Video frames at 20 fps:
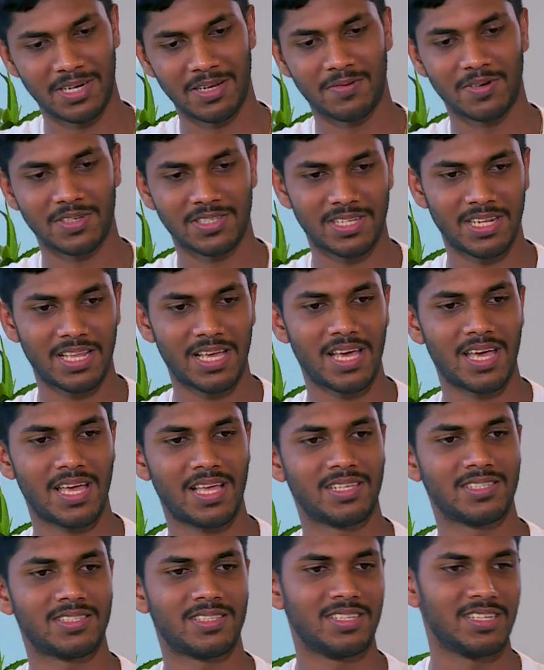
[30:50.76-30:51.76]
metaverse
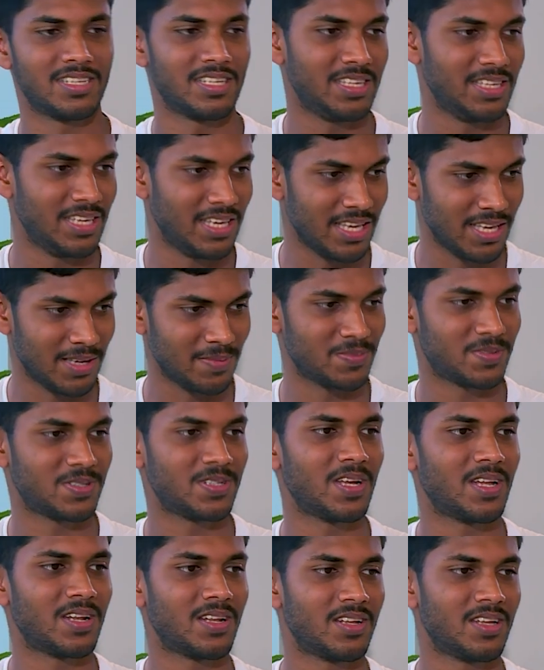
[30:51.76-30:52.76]
lands, the
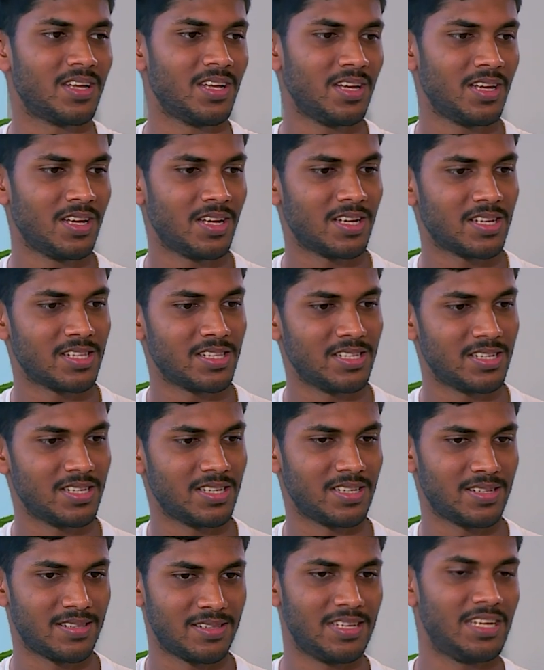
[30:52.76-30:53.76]
games, and
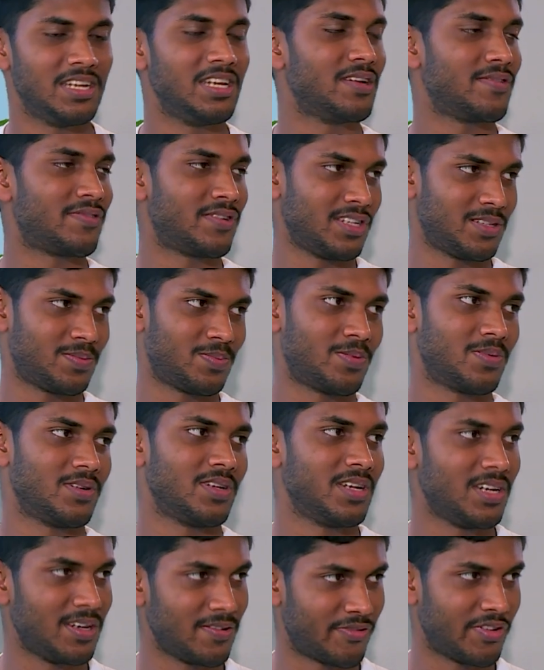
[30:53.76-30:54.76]
the NFTs,
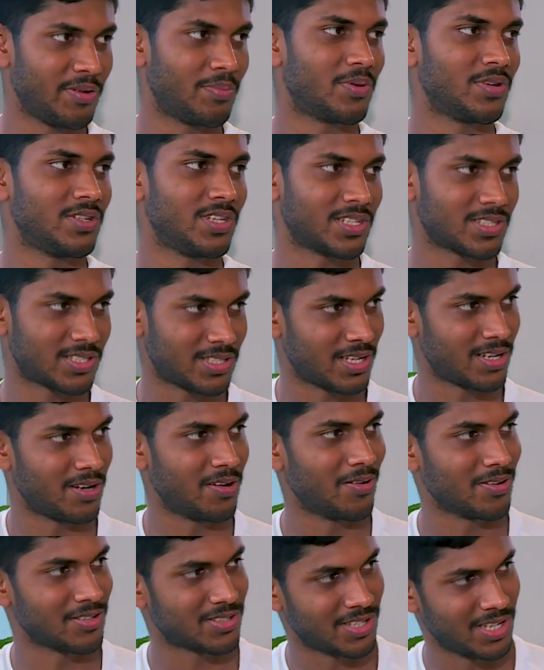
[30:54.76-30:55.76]
NFT projects that
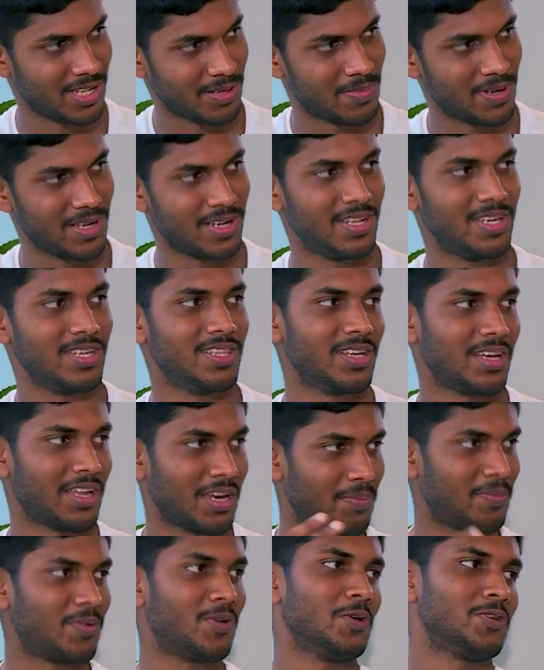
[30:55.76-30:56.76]
launch day by day, the
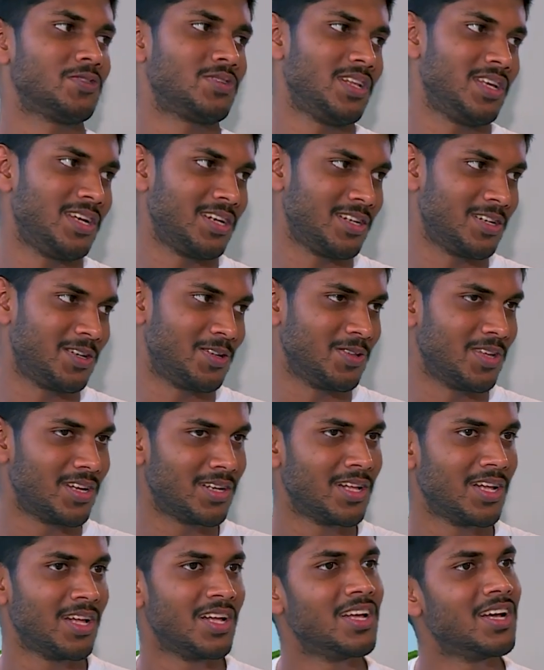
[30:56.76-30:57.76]
cryptos related to
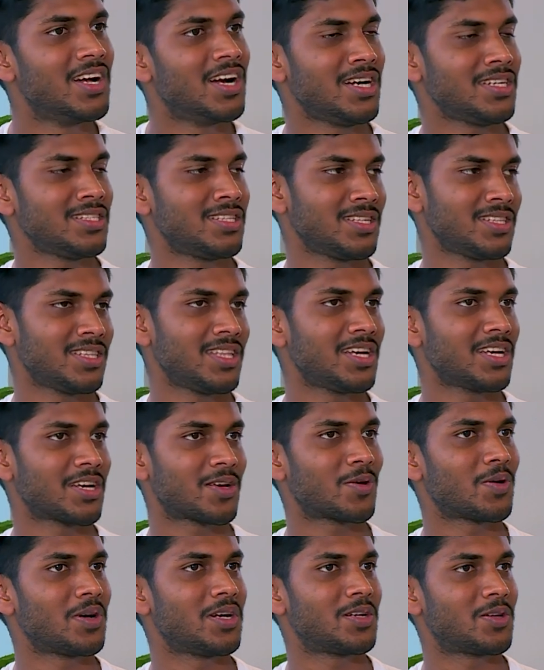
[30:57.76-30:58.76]
that. I think they are
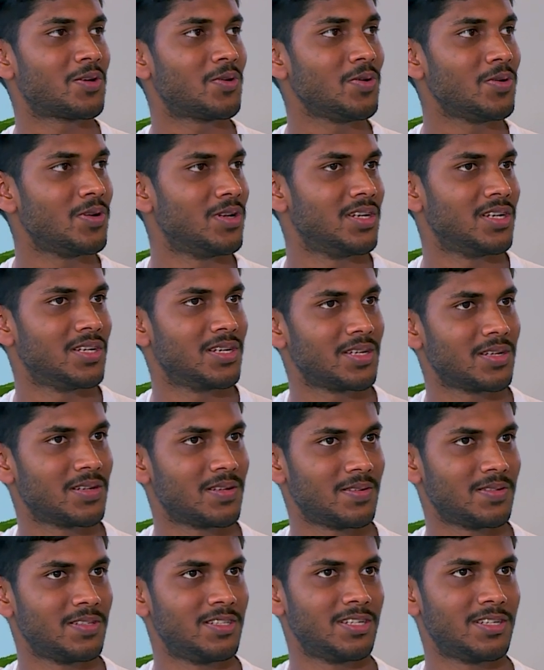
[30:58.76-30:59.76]
quite cool.
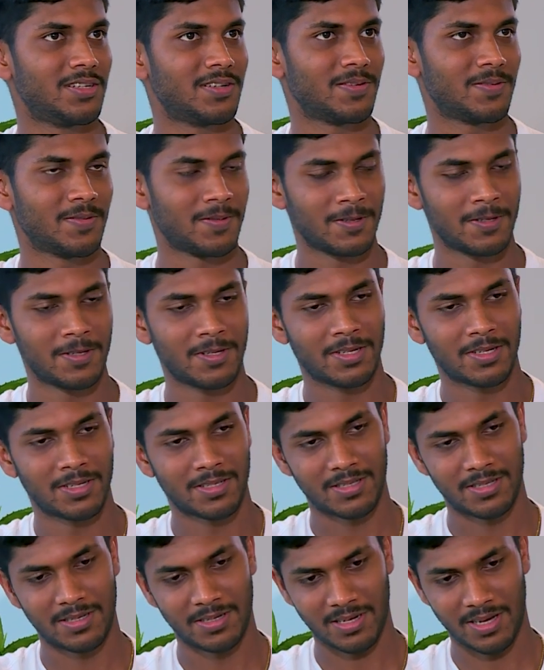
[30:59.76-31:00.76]

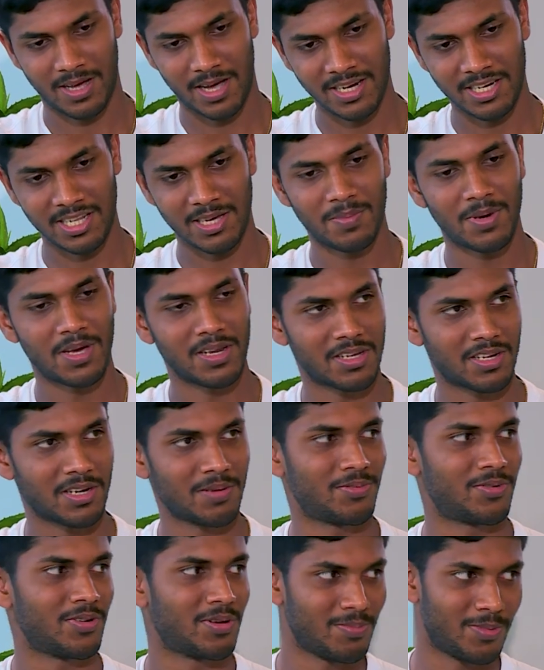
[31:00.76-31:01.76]
The idea behind
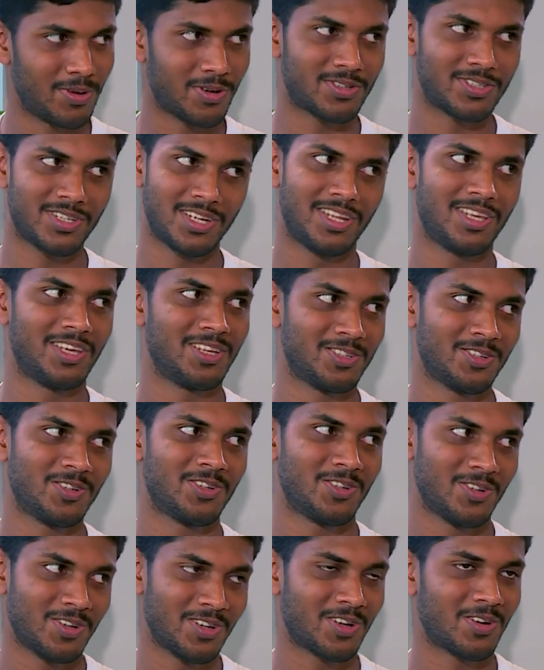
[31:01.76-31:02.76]
crypto and blockchaining is
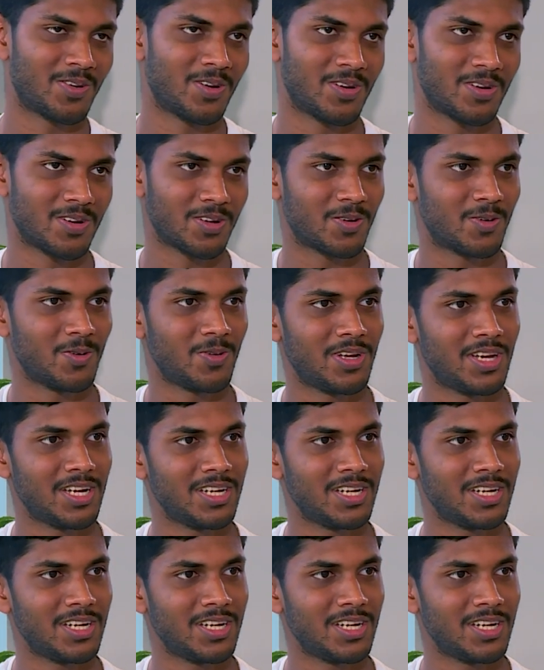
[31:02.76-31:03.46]
also a cool